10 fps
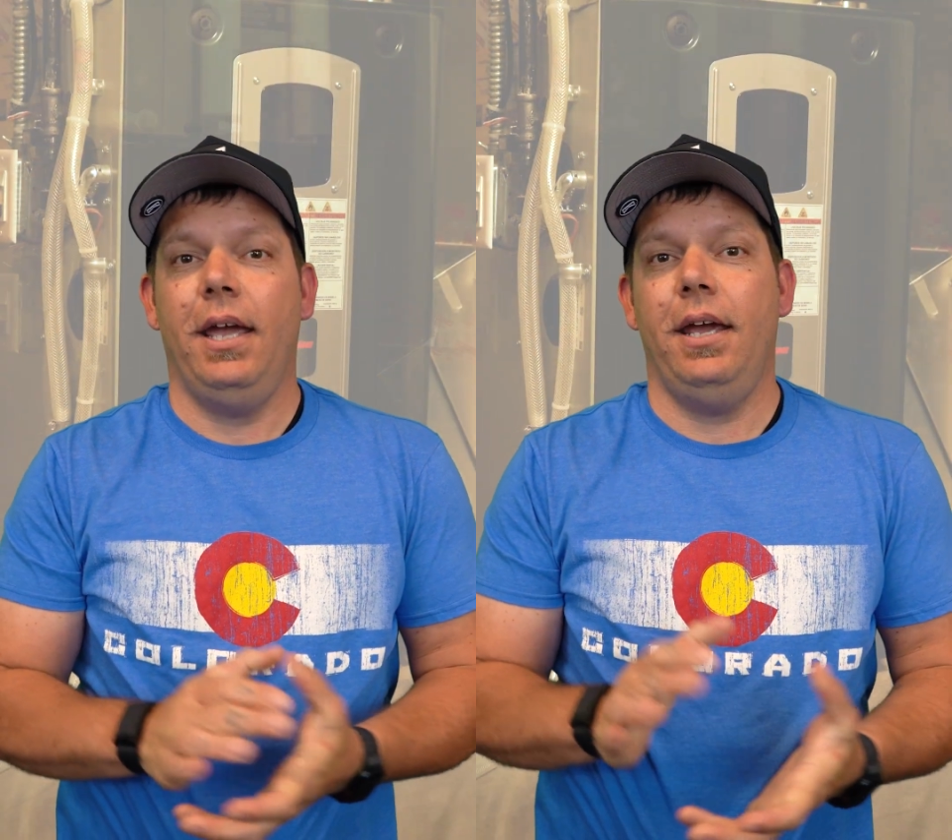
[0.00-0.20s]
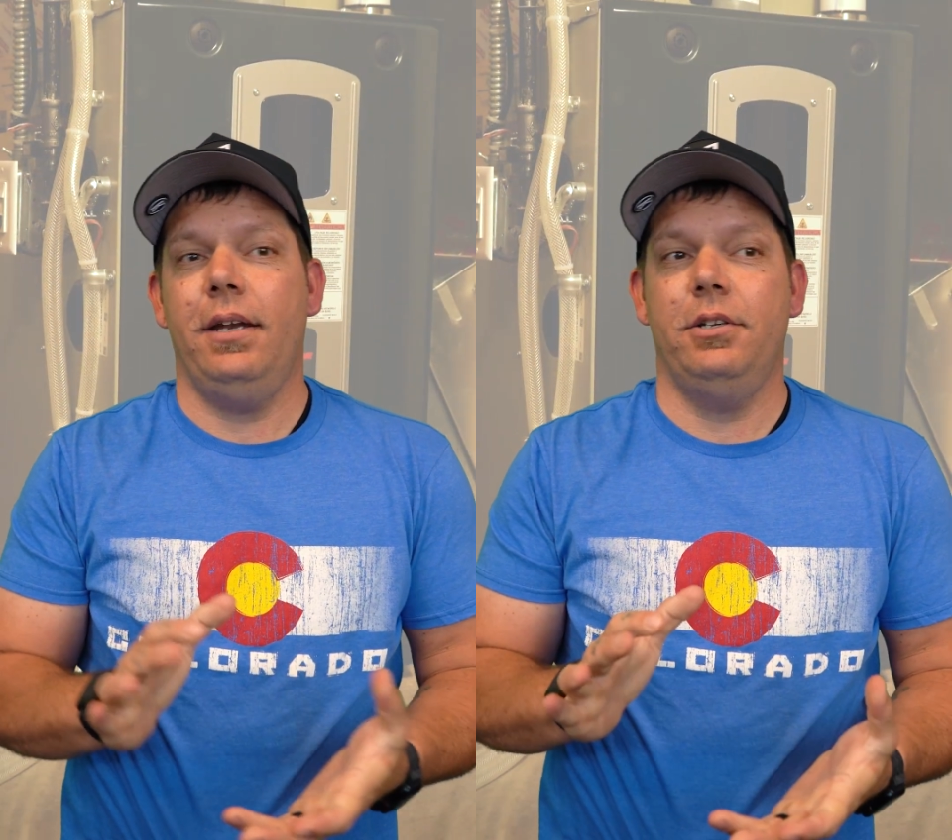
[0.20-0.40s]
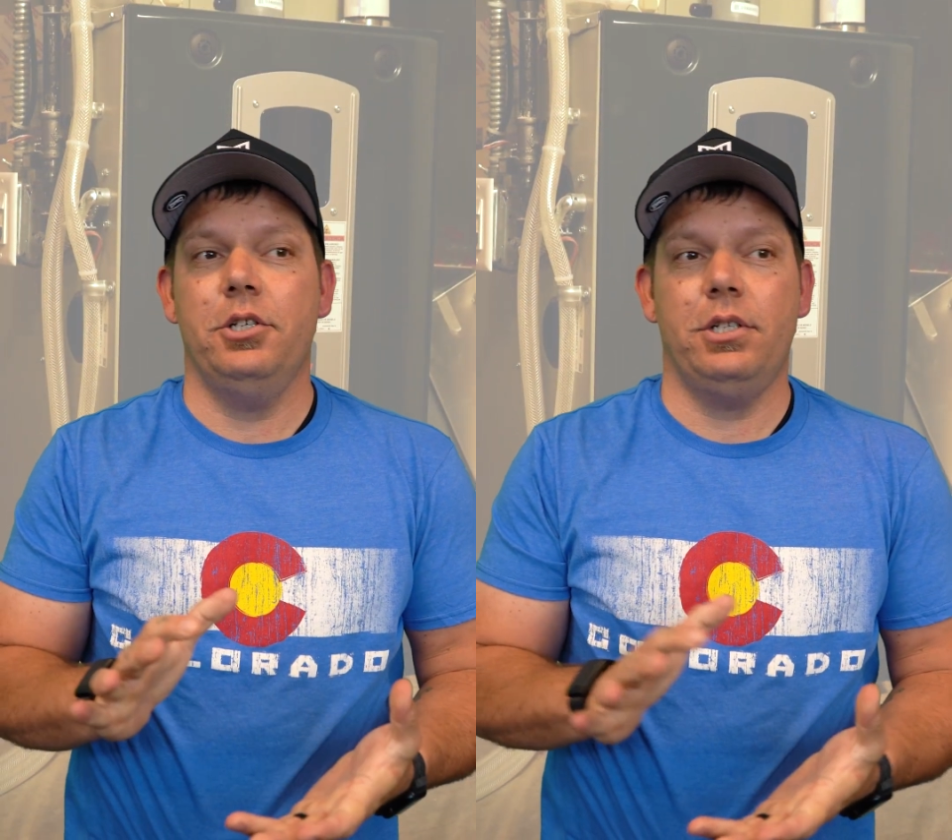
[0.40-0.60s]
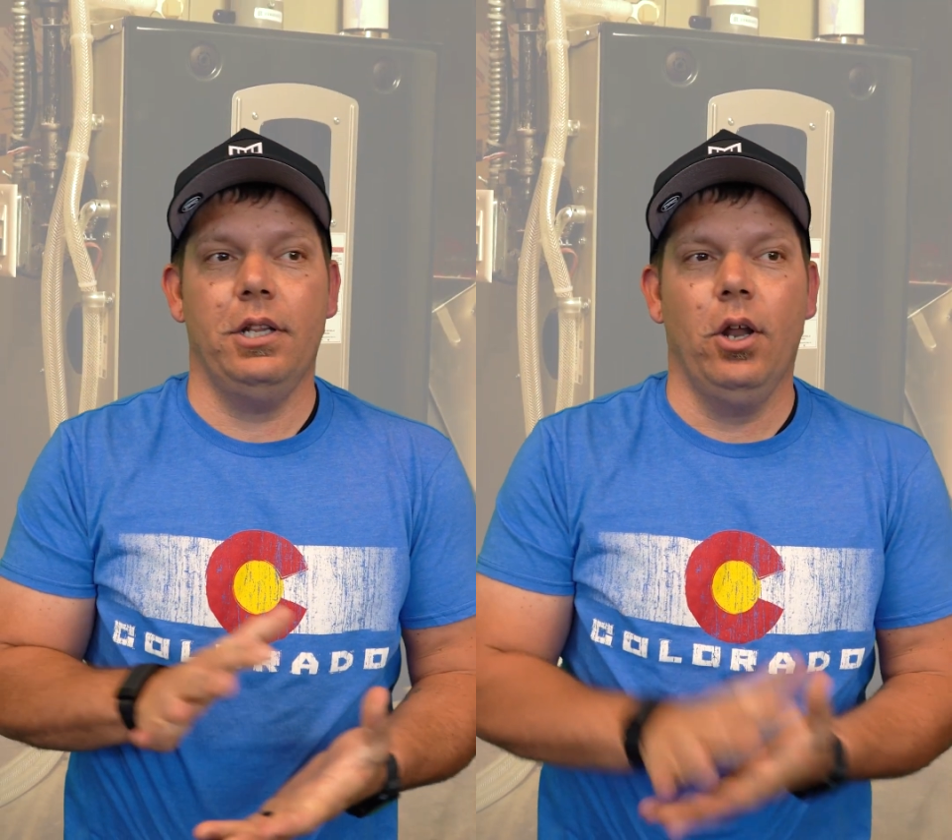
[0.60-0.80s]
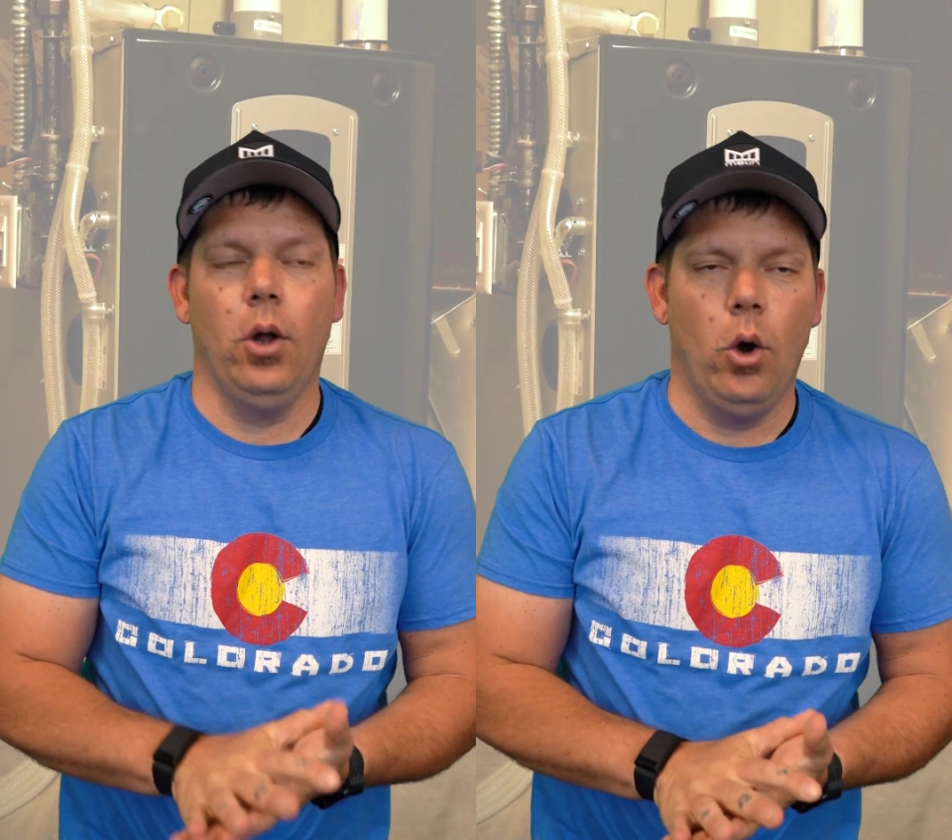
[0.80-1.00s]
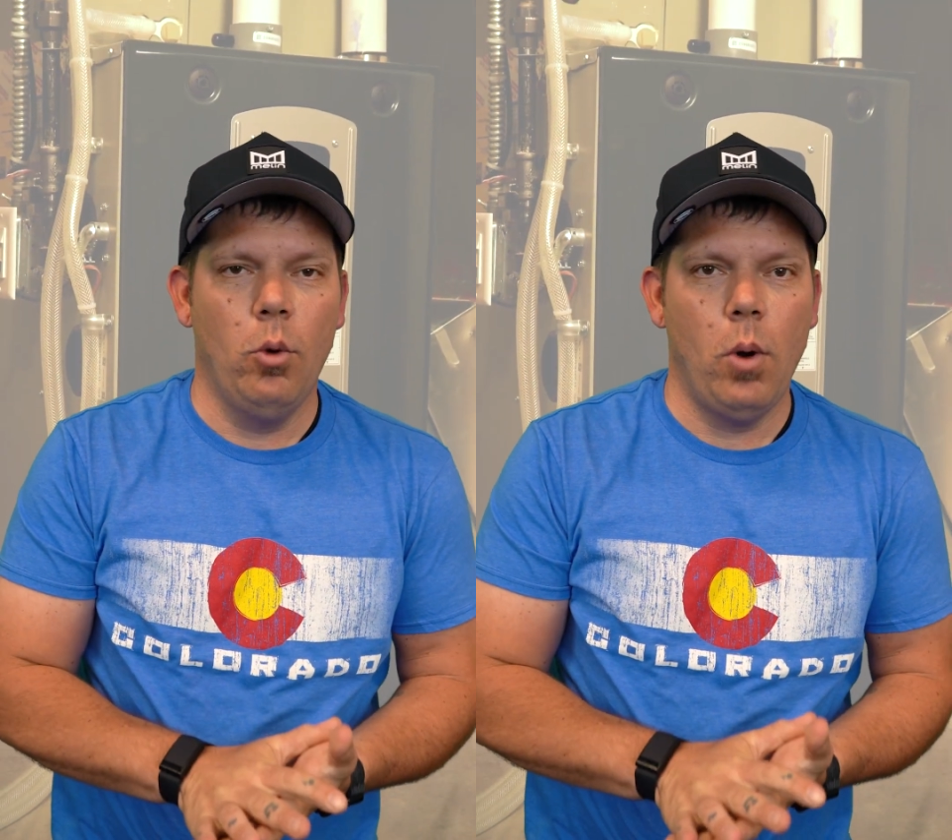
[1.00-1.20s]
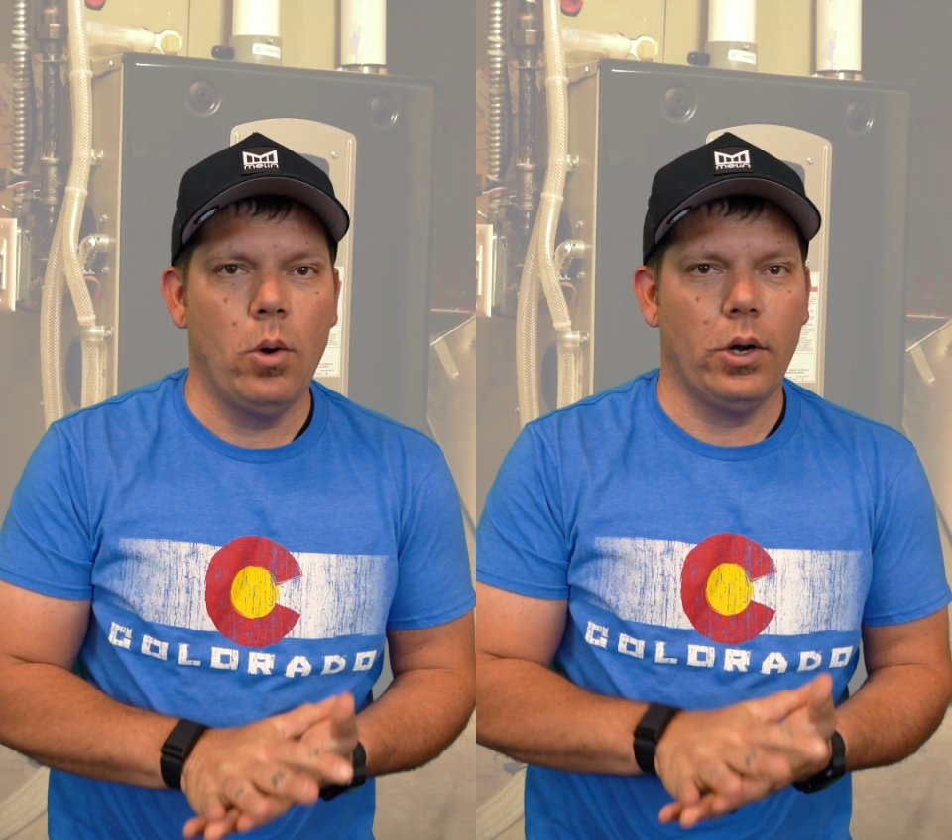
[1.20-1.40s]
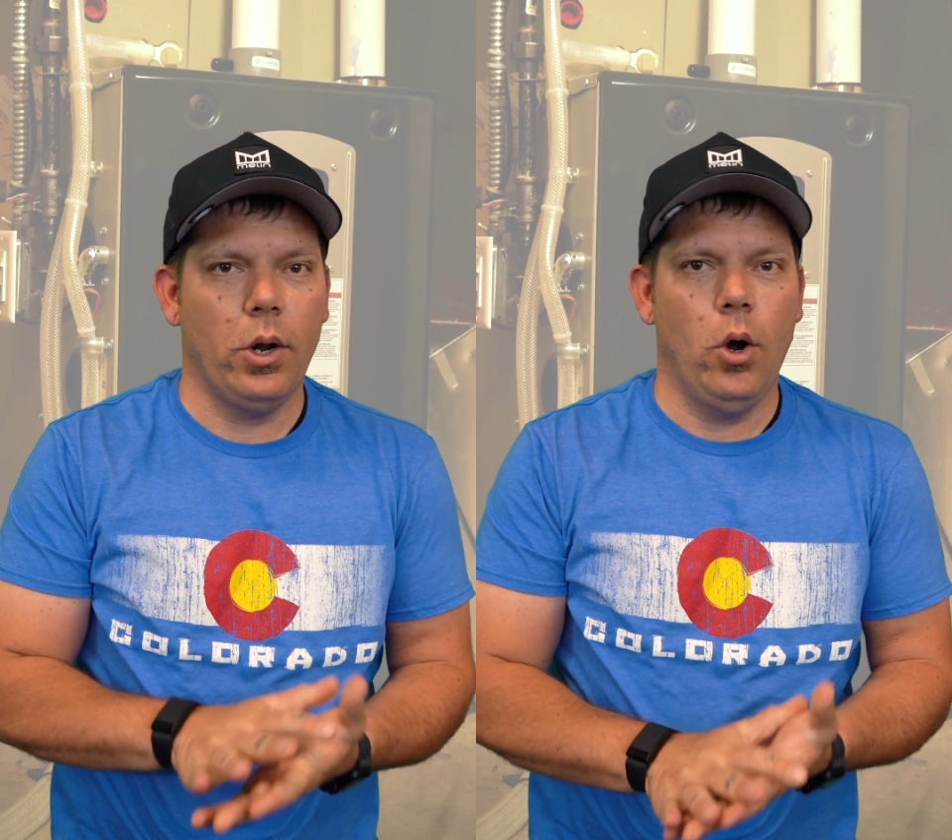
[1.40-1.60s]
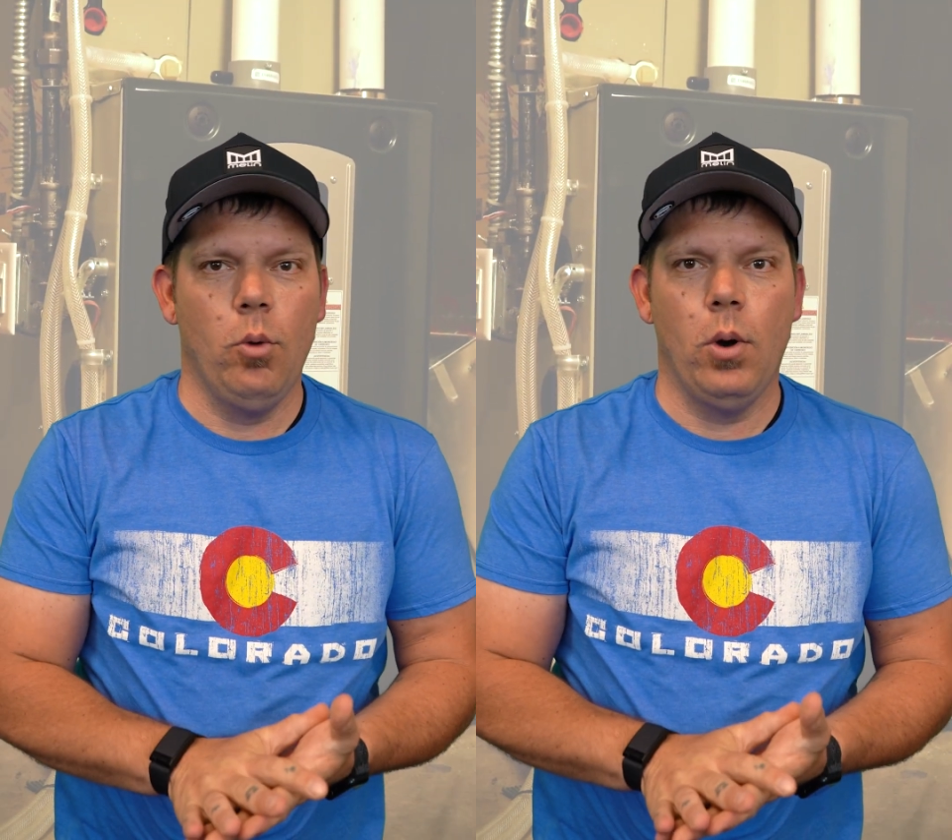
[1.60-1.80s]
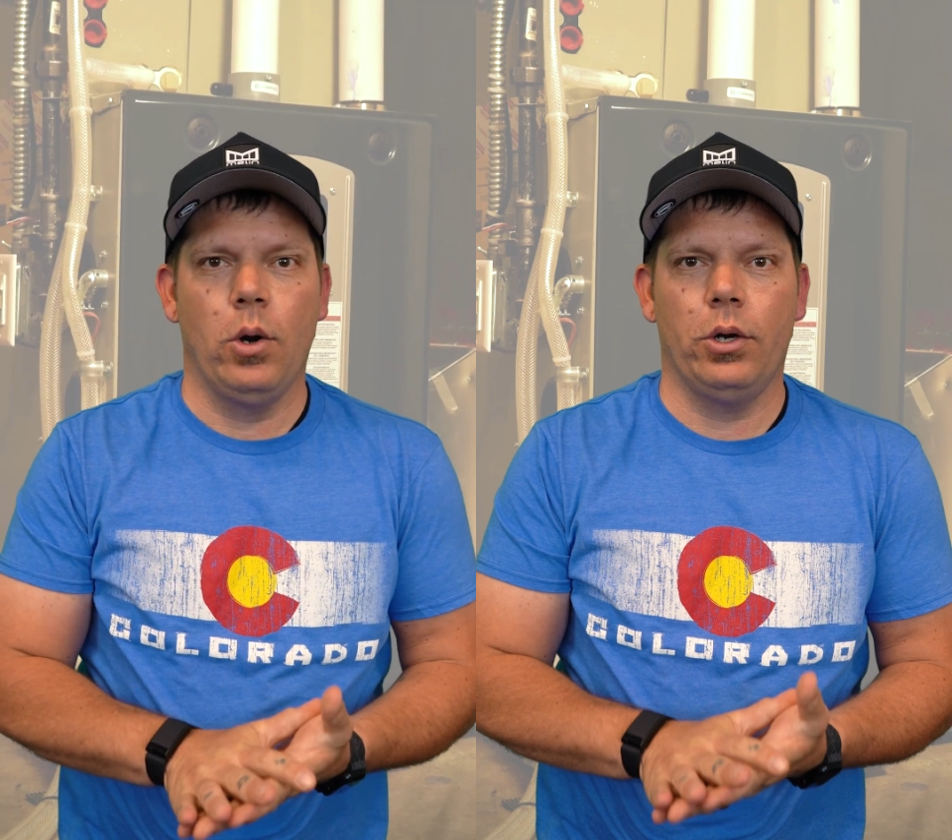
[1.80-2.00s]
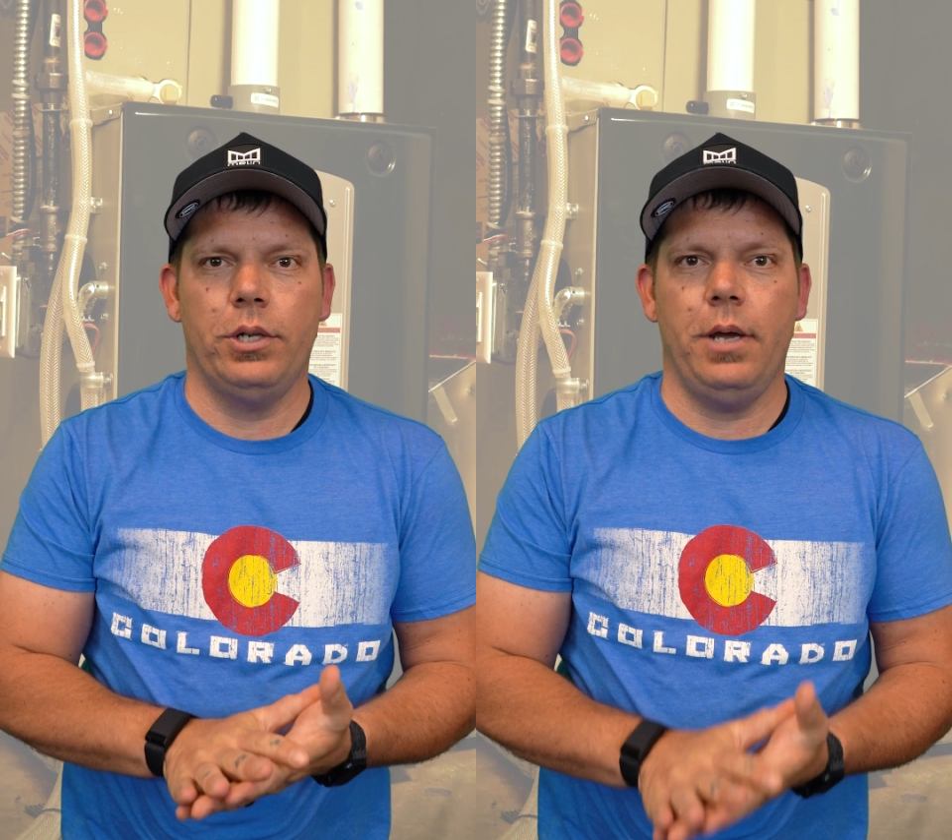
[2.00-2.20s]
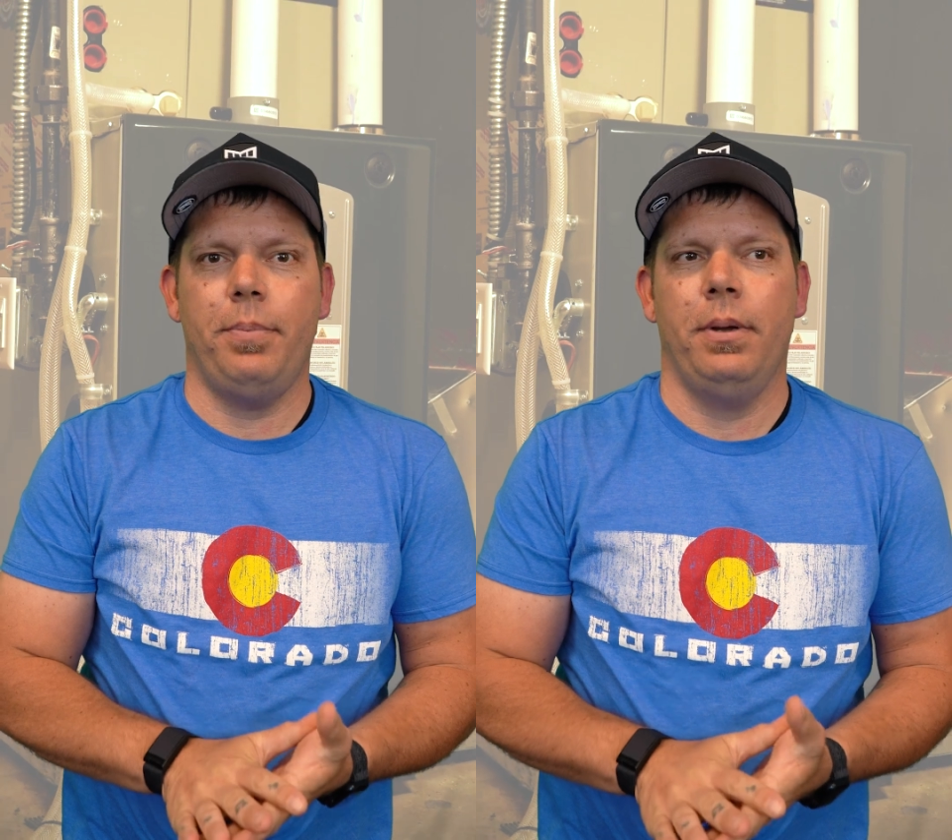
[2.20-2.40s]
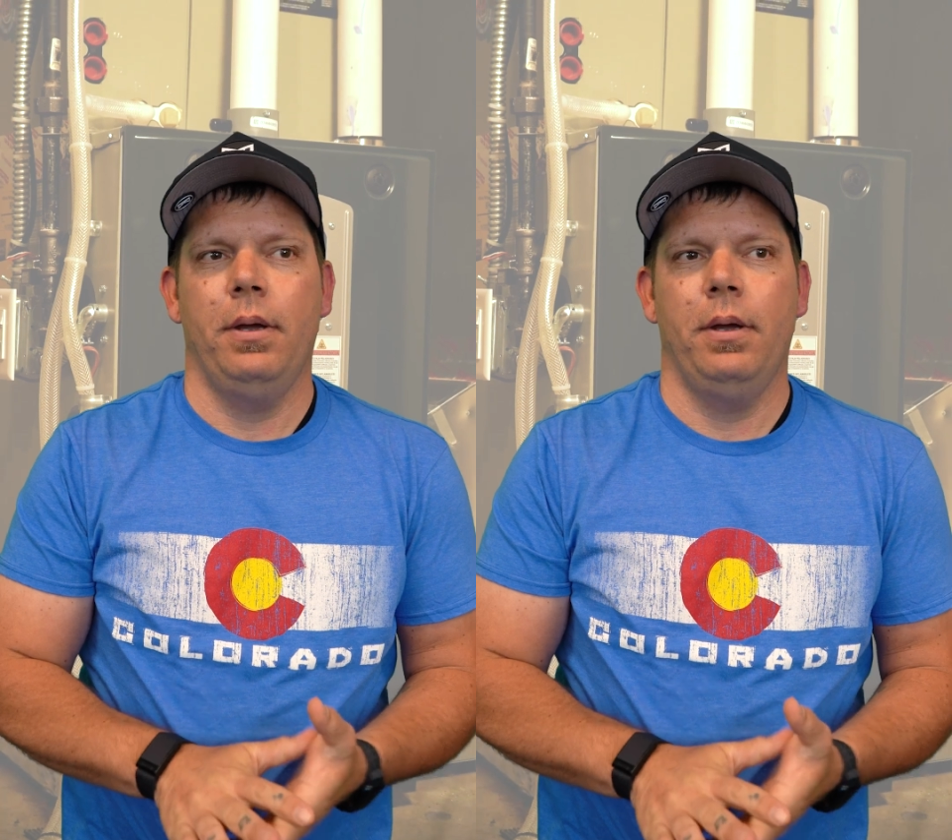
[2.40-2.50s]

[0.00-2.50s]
and just a little homeowner to homeowner tip.